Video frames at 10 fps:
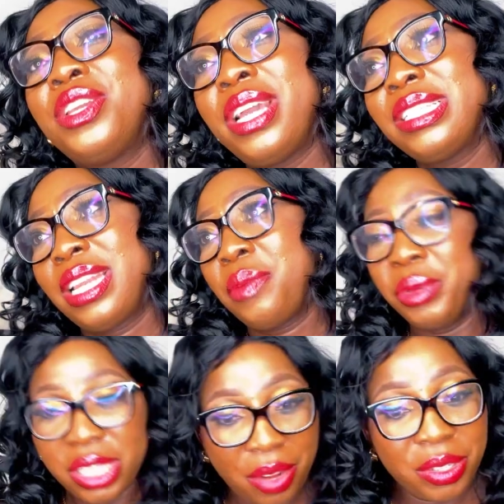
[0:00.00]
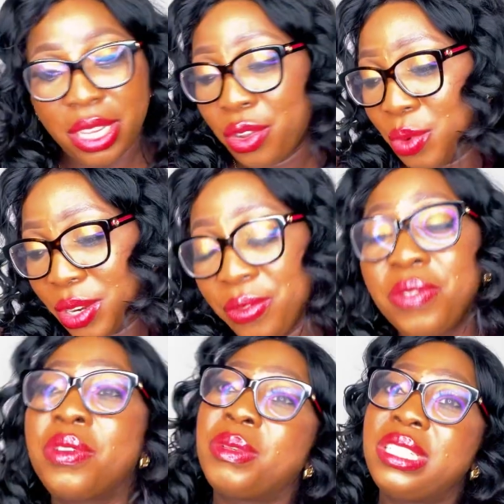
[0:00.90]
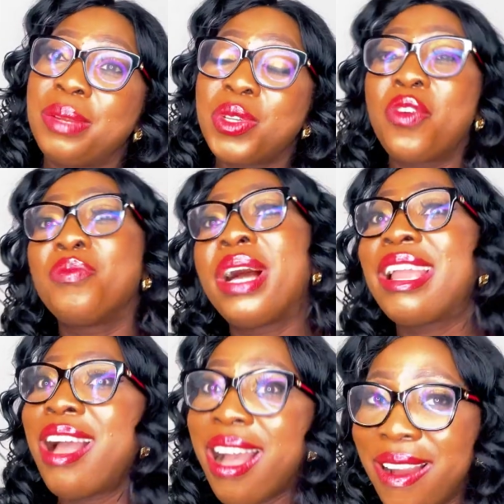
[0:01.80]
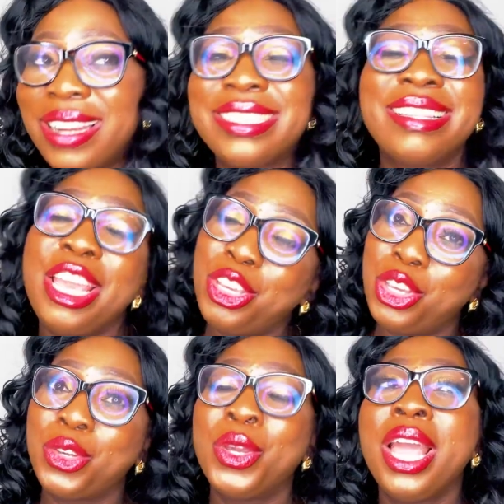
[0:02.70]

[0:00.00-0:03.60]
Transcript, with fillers: you guys and I appreciate every single one of you from the depth of my heart. Thank you.